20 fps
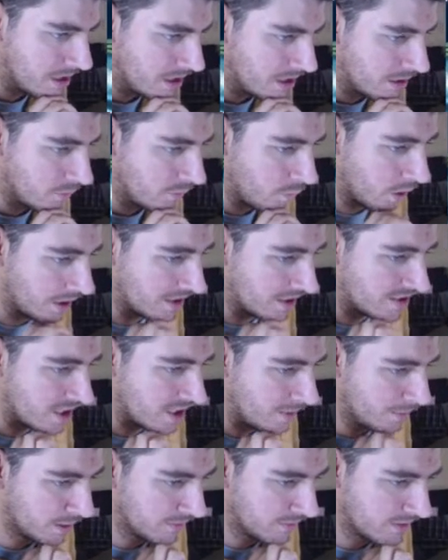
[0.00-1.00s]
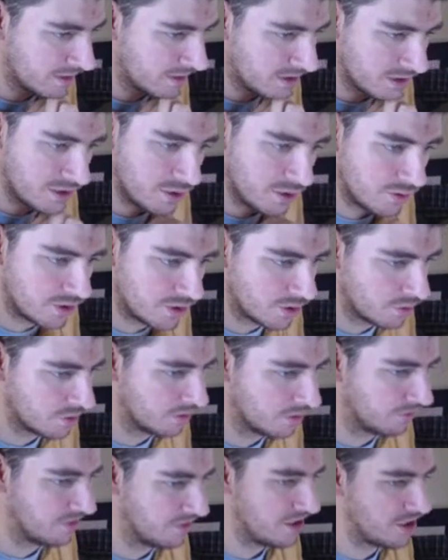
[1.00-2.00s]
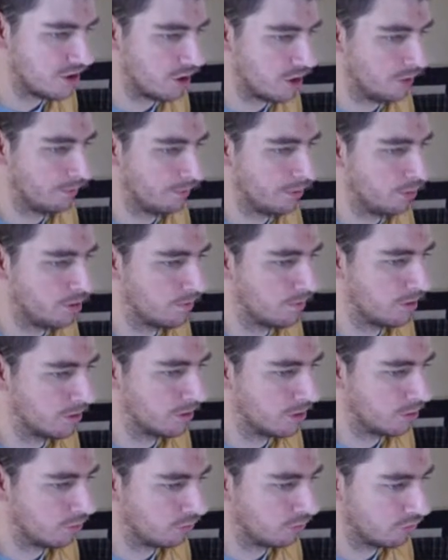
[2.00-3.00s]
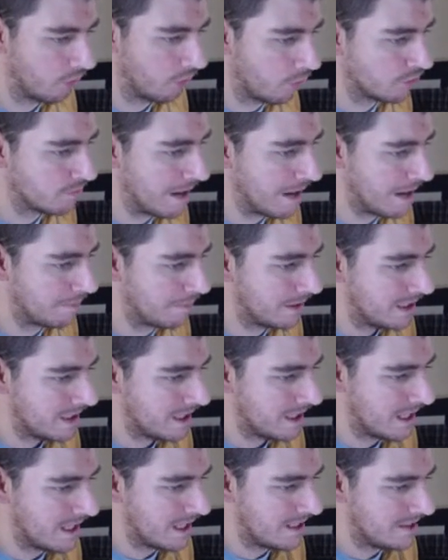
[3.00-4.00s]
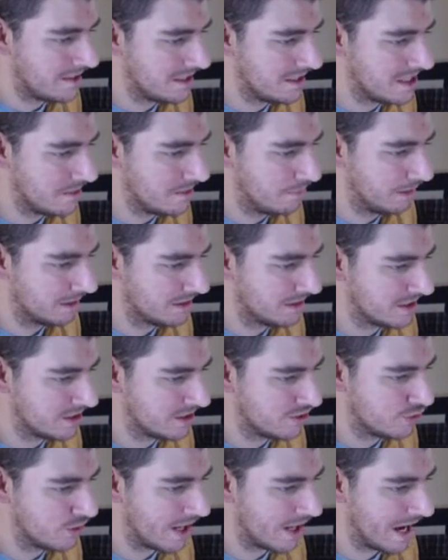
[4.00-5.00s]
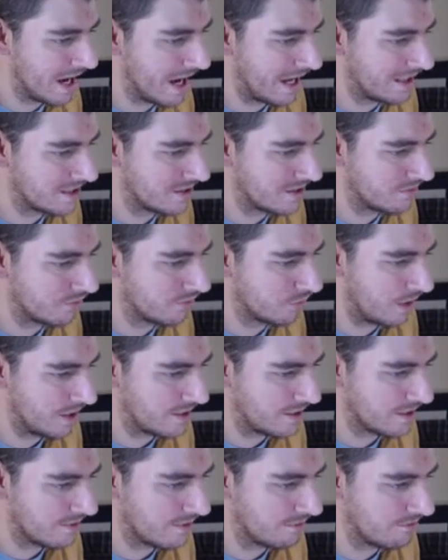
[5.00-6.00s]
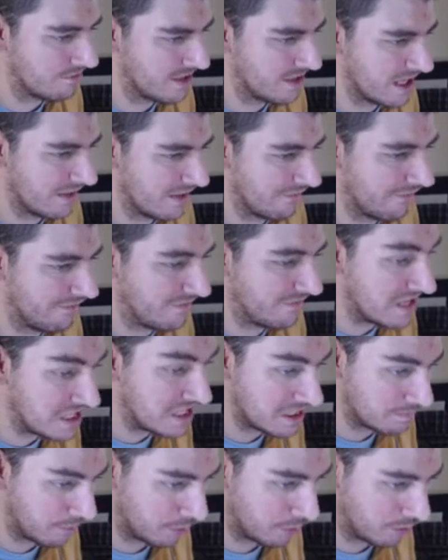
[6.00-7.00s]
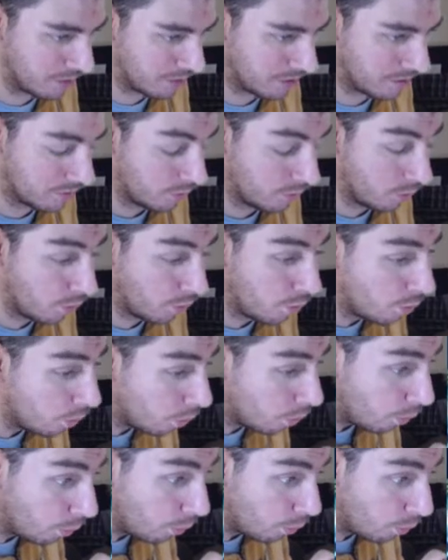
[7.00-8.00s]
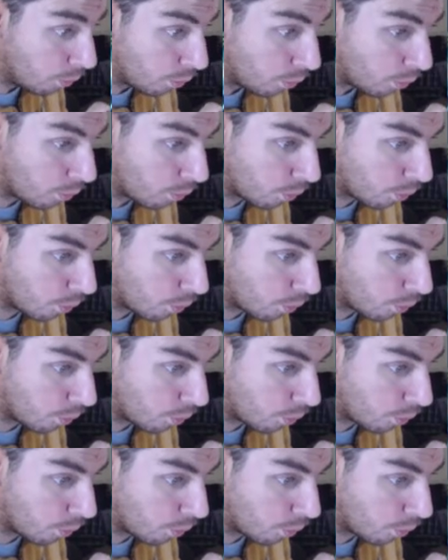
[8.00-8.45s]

One example of a new social feature on Pokemon Go's roadmap is the ability to add friends via Facebook. Ooh!